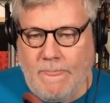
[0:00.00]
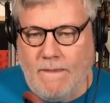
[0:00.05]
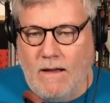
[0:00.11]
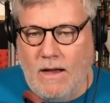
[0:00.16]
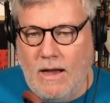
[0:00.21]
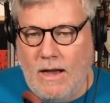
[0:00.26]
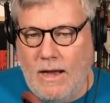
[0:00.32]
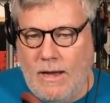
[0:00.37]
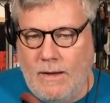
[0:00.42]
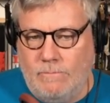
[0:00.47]

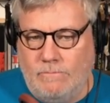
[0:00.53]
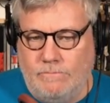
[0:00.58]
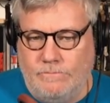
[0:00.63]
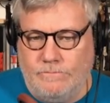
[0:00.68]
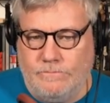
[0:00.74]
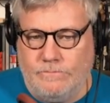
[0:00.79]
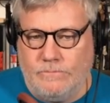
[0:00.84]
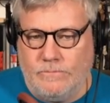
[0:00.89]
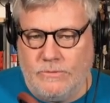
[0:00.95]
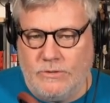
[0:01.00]
Um,
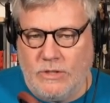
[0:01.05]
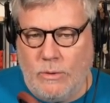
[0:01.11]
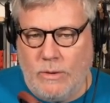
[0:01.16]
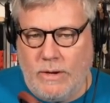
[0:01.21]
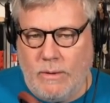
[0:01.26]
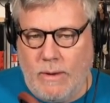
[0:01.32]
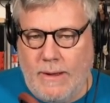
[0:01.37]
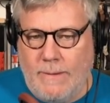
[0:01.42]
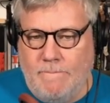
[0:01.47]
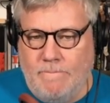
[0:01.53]
so
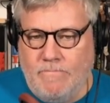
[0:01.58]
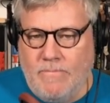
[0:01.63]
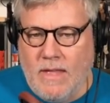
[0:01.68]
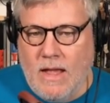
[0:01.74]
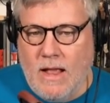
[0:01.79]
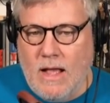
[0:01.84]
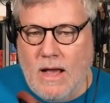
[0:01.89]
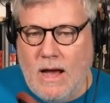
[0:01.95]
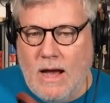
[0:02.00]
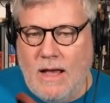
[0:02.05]
anyway,
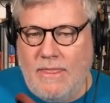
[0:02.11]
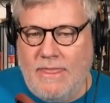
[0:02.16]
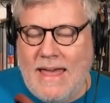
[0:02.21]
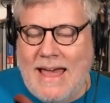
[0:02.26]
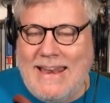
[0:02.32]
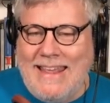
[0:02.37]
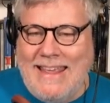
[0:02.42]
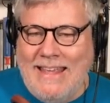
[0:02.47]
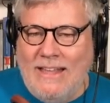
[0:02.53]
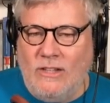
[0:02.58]
uh,
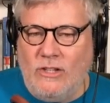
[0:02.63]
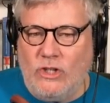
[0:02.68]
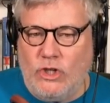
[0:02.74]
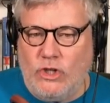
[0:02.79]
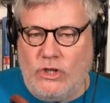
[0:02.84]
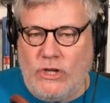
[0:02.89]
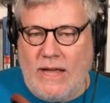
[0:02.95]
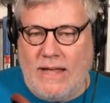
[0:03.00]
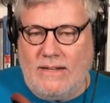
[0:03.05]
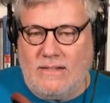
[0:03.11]
that English
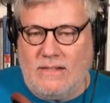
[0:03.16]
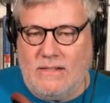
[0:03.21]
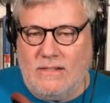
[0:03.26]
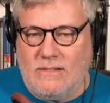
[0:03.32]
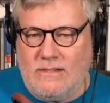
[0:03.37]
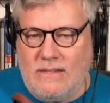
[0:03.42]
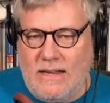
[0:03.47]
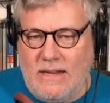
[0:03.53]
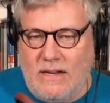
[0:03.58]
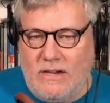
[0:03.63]
gent
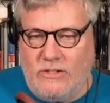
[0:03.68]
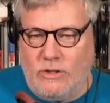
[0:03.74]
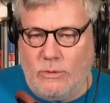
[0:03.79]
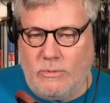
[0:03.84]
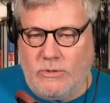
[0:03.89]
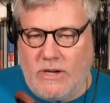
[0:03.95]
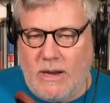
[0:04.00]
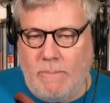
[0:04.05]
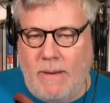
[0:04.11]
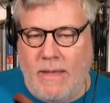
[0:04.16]
sent in a super
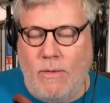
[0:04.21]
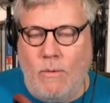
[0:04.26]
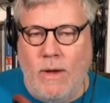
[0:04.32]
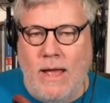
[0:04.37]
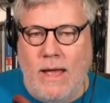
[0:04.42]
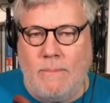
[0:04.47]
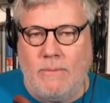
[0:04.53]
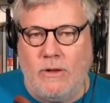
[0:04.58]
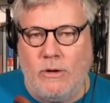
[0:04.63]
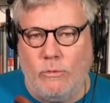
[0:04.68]
chat. By the
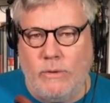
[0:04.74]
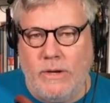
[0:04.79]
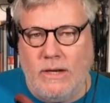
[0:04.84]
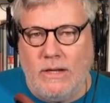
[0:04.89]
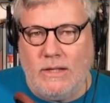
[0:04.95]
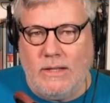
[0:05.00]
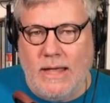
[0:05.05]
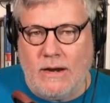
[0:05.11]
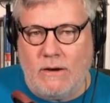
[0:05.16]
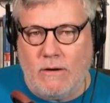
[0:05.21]
way, I'm going to read
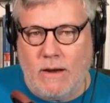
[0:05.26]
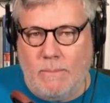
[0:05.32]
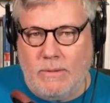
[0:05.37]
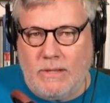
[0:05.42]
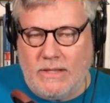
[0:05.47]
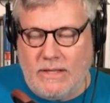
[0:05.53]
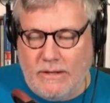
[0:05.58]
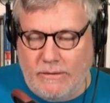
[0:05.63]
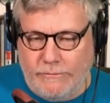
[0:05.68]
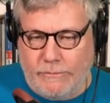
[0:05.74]
a letter, I
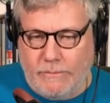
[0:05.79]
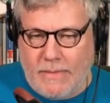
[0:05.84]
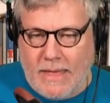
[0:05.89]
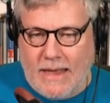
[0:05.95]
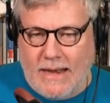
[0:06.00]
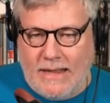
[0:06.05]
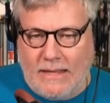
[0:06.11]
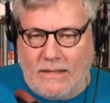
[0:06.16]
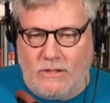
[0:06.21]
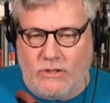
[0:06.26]
believe, from
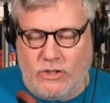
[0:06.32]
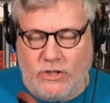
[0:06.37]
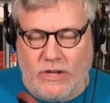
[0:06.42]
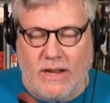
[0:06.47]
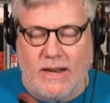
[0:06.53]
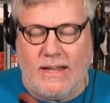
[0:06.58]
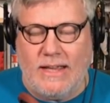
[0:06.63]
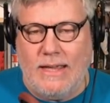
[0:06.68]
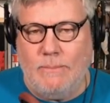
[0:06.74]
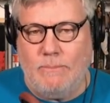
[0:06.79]
that English
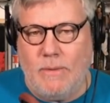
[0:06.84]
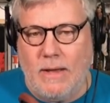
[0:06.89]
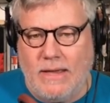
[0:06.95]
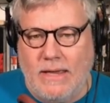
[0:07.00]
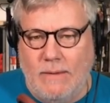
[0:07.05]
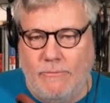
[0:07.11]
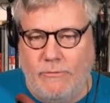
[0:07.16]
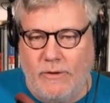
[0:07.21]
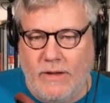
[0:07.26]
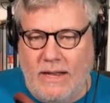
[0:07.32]
gent. I keep I
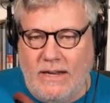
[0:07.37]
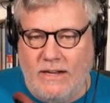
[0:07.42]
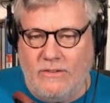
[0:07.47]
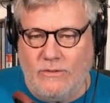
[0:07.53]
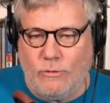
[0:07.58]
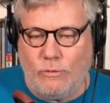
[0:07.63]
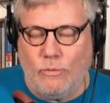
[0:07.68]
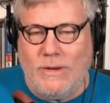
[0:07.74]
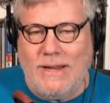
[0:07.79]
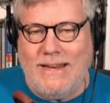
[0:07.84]
keep forgetting
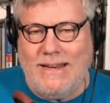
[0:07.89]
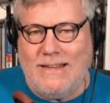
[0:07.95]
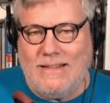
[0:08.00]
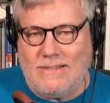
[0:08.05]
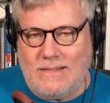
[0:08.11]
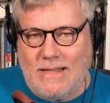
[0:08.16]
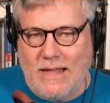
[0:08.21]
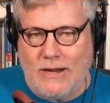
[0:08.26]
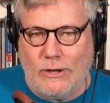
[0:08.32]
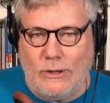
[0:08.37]
to read
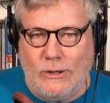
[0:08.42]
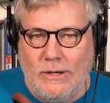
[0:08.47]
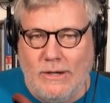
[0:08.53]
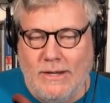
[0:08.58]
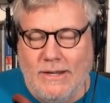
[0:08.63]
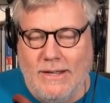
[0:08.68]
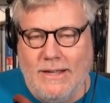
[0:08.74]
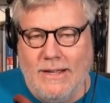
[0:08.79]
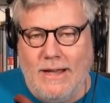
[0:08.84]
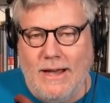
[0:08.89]
his letter.
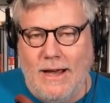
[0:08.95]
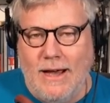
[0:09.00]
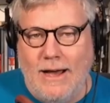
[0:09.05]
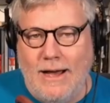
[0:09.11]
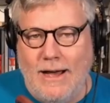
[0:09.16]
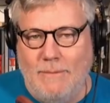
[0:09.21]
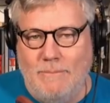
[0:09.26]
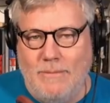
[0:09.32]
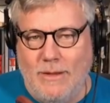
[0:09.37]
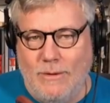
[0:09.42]

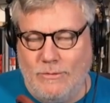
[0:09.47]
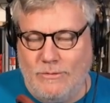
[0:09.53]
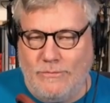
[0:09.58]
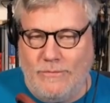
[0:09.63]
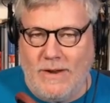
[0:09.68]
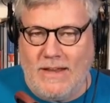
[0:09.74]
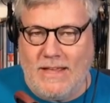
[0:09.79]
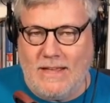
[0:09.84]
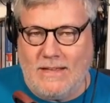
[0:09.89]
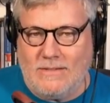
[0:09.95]
Um, it was
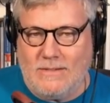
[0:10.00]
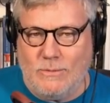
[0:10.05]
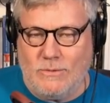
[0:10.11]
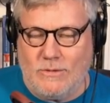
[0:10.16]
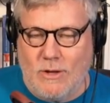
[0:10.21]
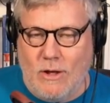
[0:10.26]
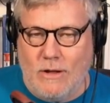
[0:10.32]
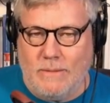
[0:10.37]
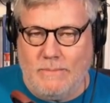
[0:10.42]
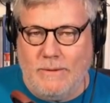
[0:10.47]
funny because he was
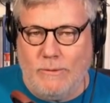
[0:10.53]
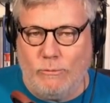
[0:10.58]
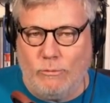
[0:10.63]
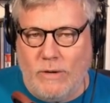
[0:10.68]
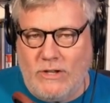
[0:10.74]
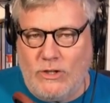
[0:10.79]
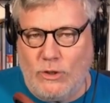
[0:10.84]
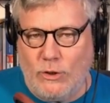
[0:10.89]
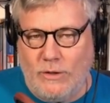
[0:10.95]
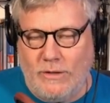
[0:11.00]
calling me
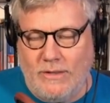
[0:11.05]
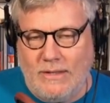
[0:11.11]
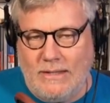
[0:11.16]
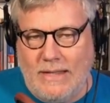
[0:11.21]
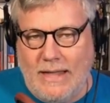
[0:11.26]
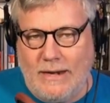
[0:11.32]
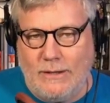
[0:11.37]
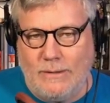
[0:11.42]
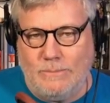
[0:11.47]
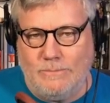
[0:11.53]
Richard in the
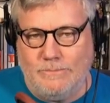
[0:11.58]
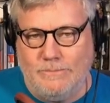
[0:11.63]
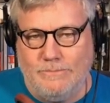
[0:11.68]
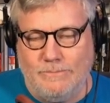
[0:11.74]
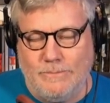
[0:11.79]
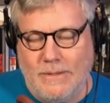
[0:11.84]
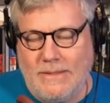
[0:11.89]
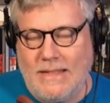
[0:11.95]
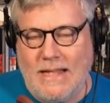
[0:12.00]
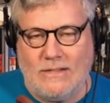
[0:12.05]
letter,
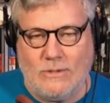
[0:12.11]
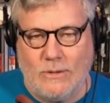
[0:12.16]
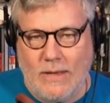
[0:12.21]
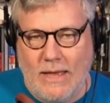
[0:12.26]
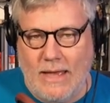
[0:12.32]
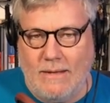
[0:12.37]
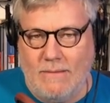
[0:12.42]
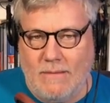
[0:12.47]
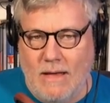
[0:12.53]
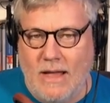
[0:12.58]
but that's
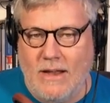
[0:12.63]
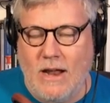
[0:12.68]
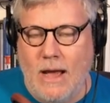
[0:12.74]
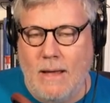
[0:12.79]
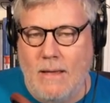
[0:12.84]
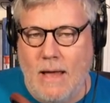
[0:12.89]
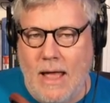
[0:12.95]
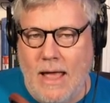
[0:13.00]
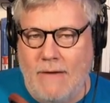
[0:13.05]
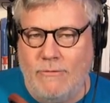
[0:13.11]
okay. I,
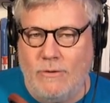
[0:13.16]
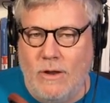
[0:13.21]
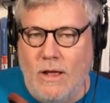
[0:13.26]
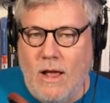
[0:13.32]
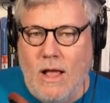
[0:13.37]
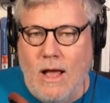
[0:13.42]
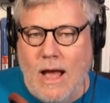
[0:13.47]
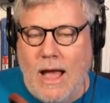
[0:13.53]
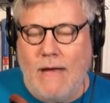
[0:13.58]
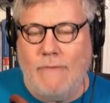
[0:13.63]
I, I haven't
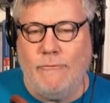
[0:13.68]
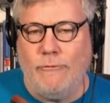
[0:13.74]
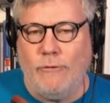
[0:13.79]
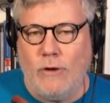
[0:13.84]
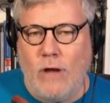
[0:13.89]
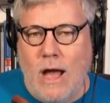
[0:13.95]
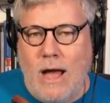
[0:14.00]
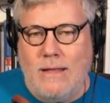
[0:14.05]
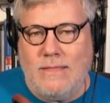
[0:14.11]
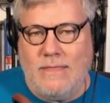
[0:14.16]
I haven't
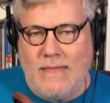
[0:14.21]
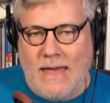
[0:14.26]
forgotten